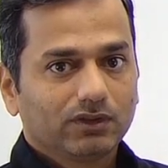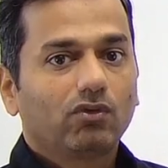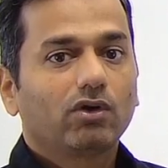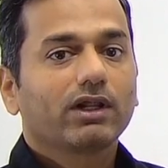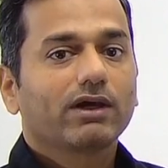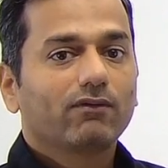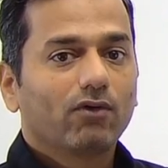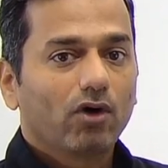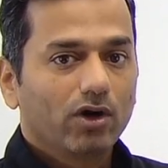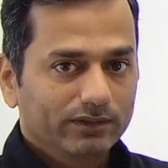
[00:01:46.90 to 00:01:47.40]

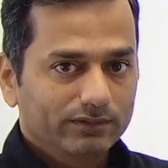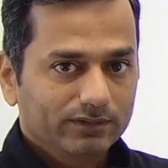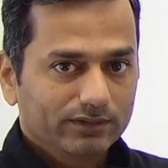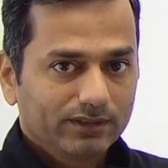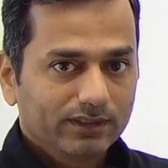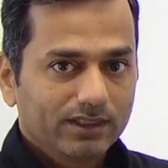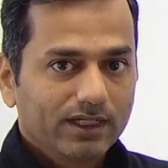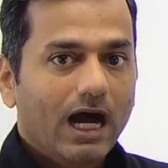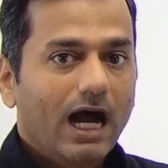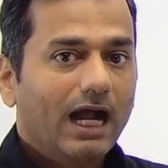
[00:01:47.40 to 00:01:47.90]
What I want?
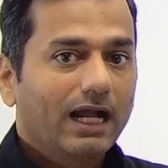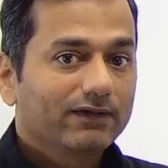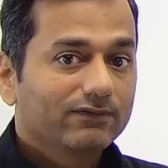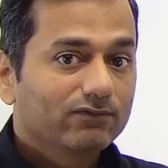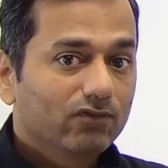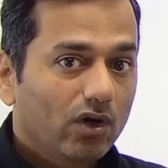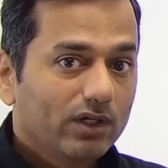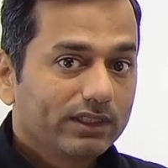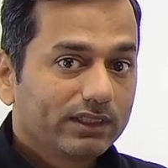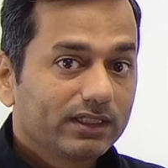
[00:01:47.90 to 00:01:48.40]
I
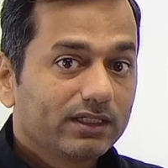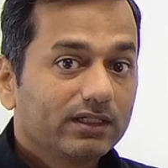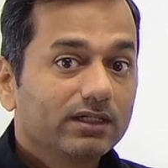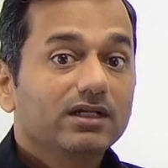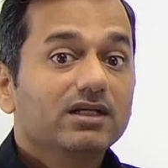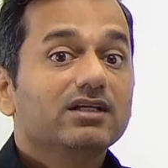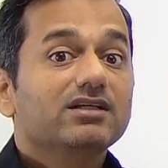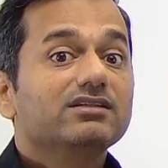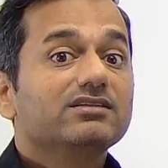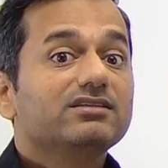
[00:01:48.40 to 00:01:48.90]
want a
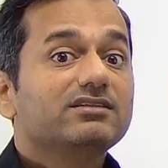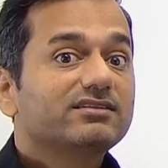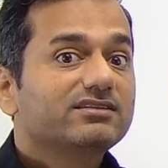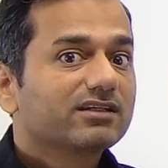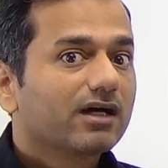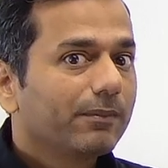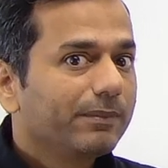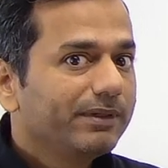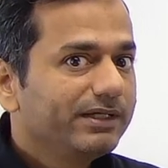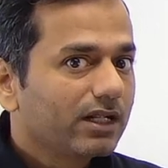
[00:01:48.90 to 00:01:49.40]

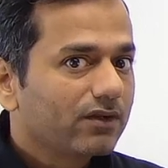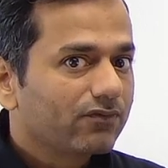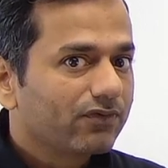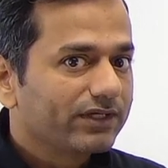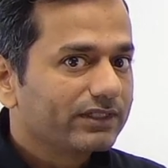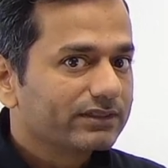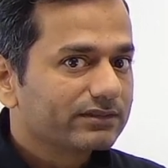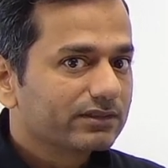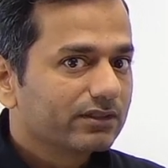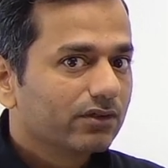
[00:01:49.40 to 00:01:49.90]
sub
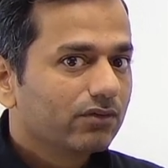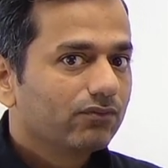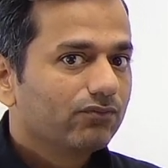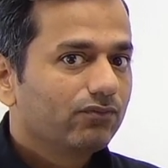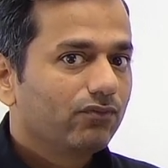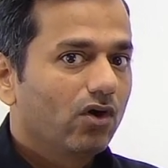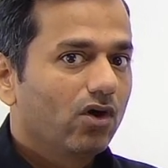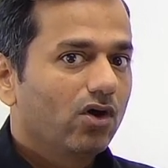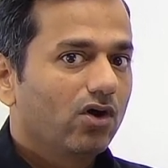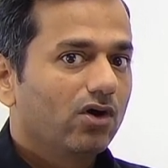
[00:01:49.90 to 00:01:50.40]
interface
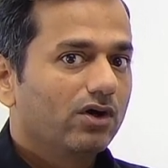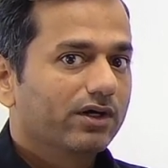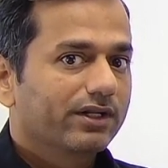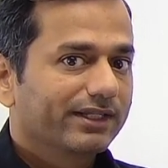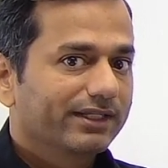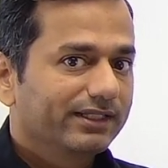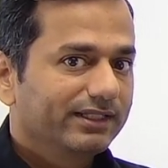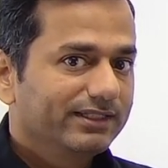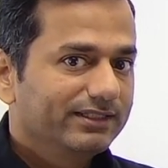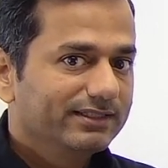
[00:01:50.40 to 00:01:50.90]

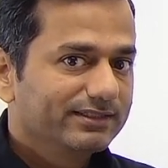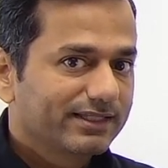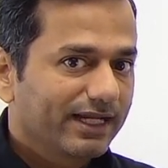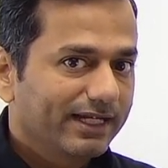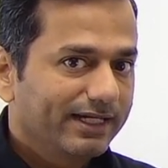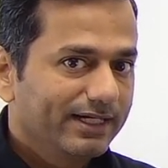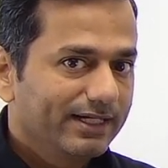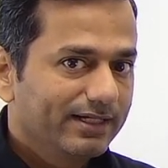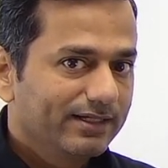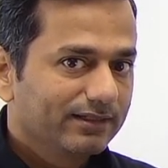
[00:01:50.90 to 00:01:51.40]
for
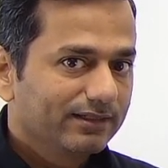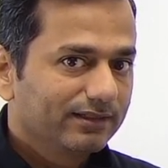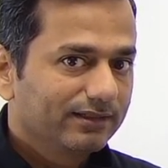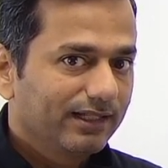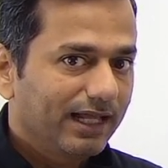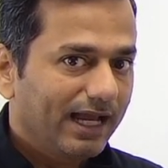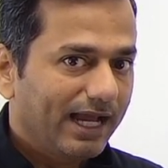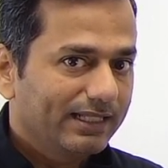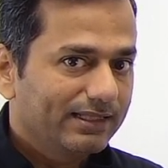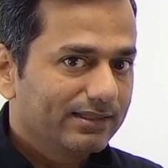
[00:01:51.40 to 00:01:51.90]
inside
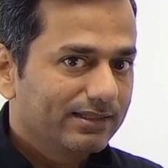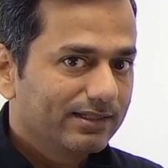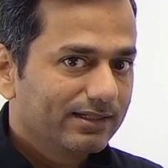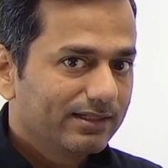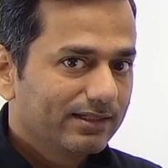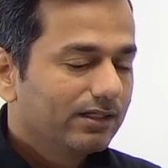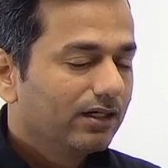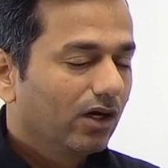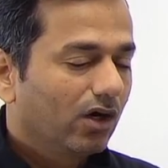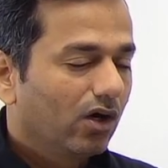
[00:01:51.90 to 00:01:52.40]
LAN,
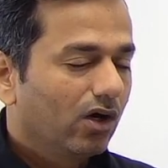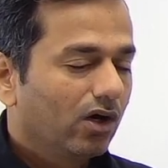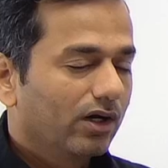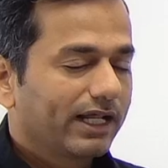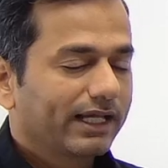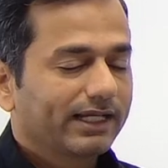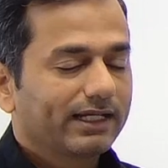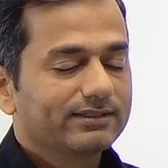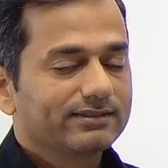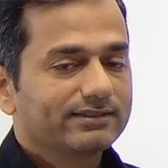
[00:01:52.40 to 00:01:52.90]

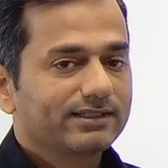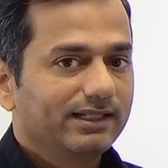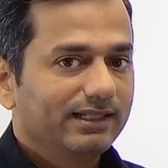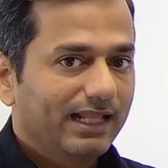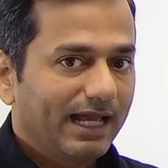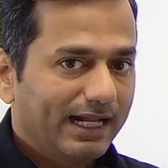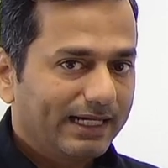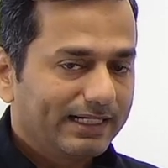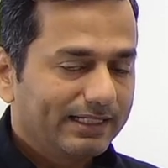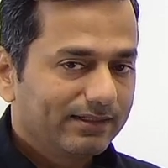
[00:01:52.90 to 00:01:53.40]
or I can say
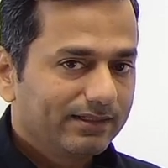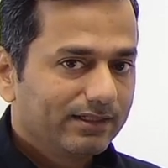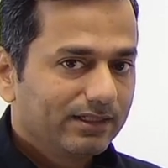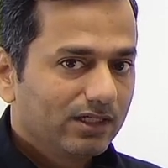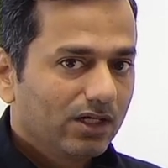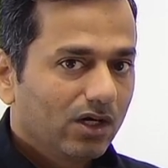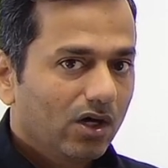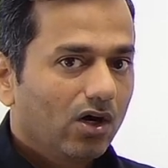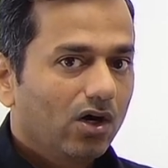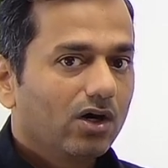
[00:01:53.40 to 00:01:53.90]
LAN,
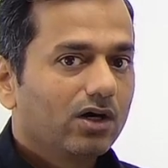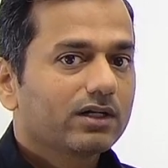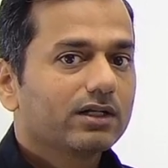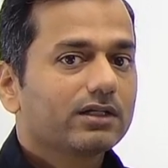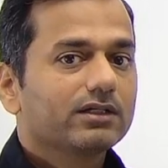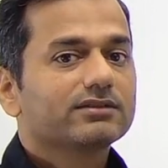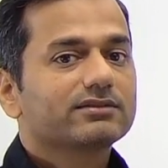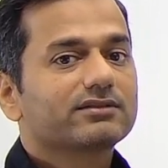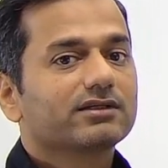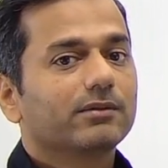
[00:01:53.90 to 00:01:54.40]

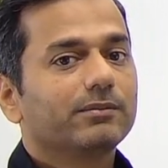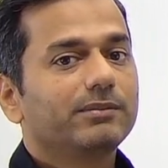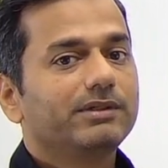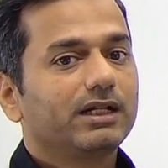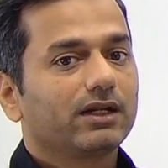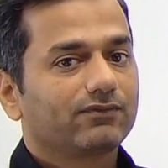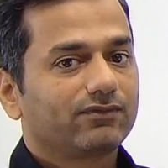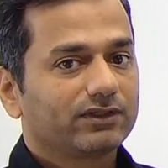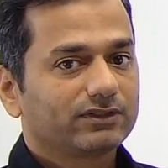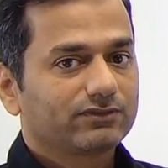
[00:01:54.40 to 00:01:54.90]
or sub
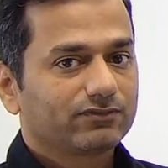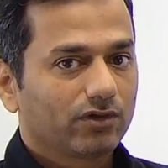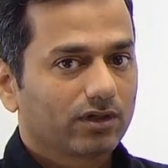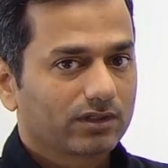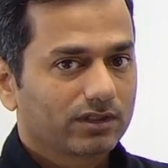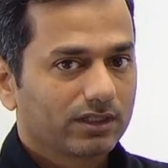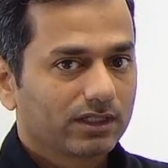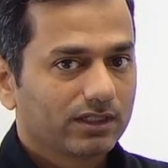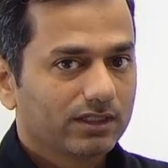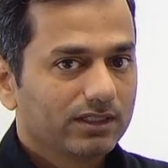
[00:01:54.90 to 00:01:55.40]
interface
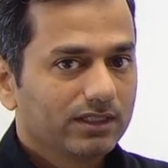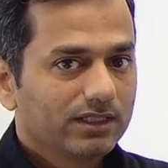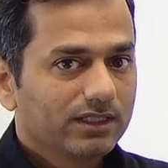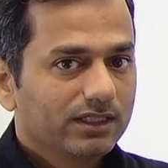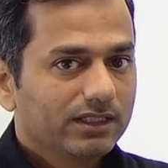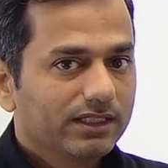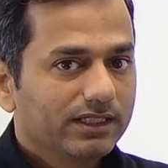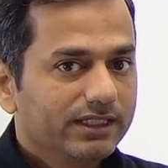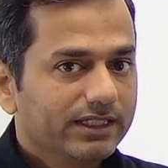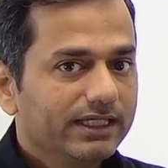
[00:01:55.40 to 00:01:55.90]
for the
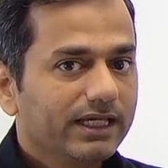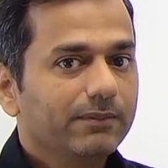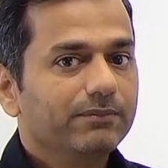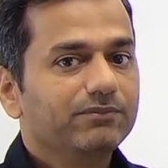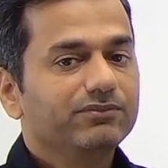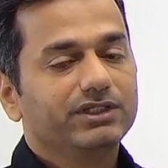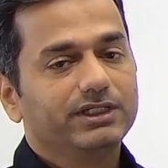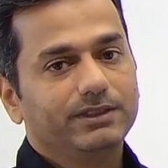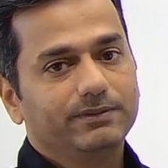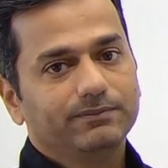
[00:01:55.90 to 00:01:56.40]

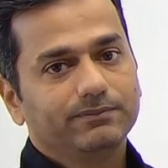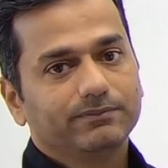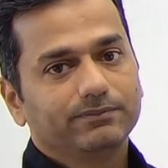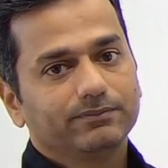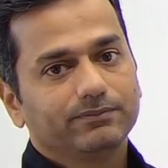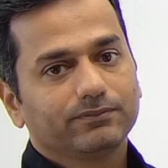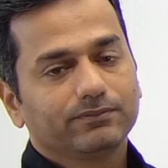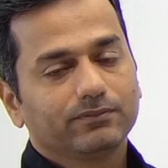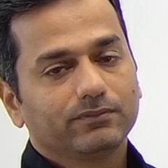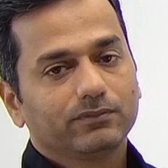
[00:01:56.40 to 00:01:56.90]
DMZ.
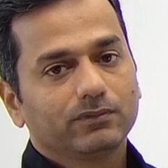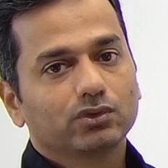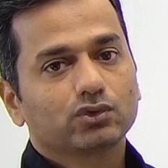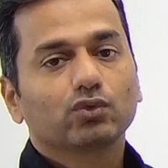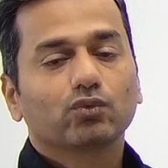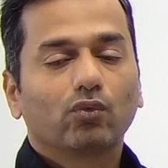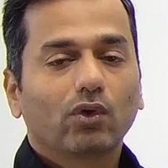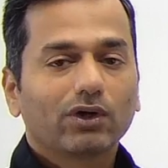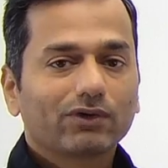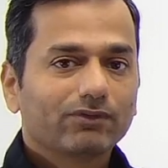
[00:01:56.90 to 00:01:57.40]

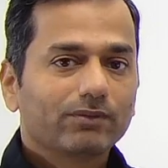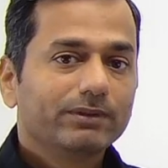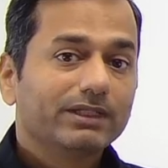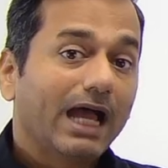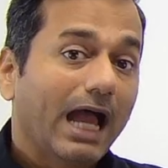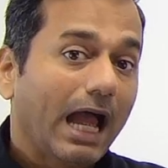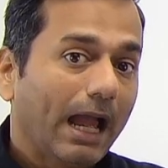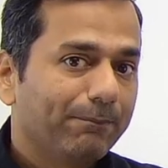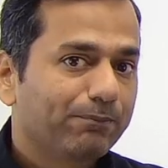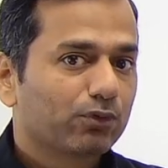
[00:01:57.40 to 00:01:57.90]
So what will
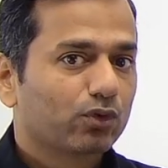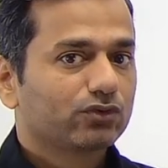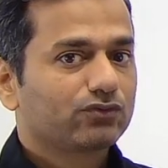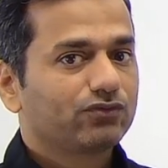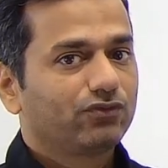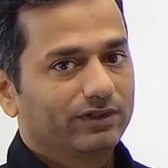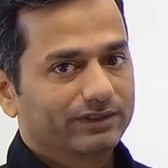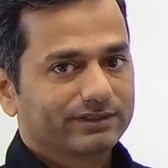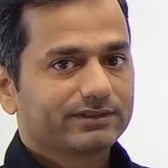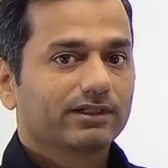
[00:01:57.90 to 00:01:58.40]
be the
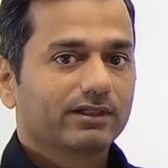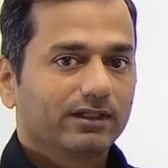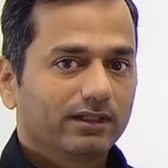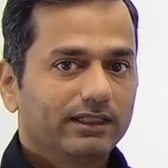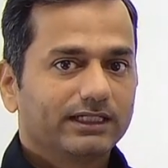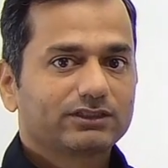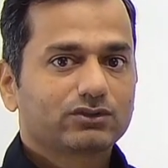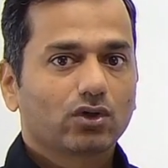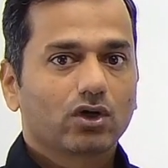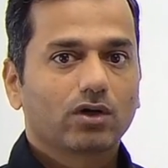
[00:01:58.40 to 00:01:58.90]
approach first?
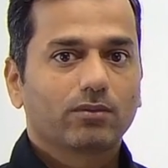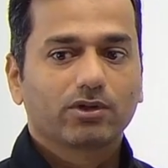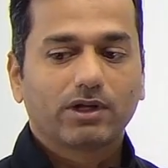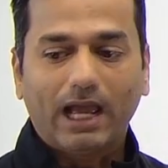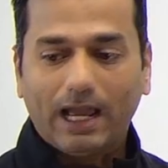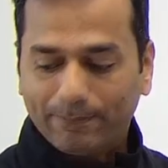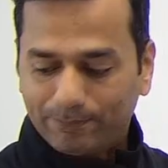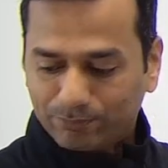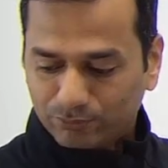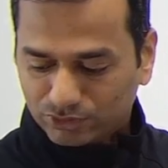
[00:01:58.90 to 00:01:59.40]
Let's talk
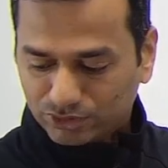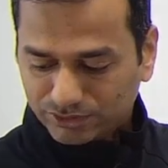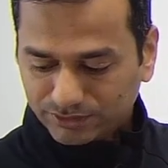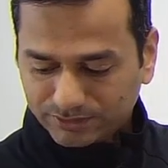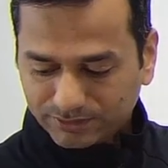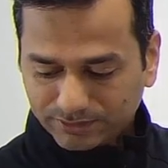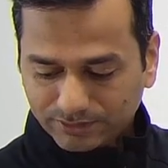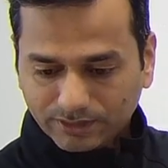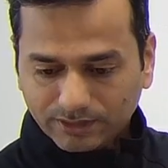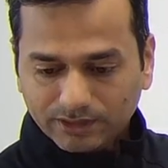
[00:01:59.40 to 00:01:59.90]
about the approach.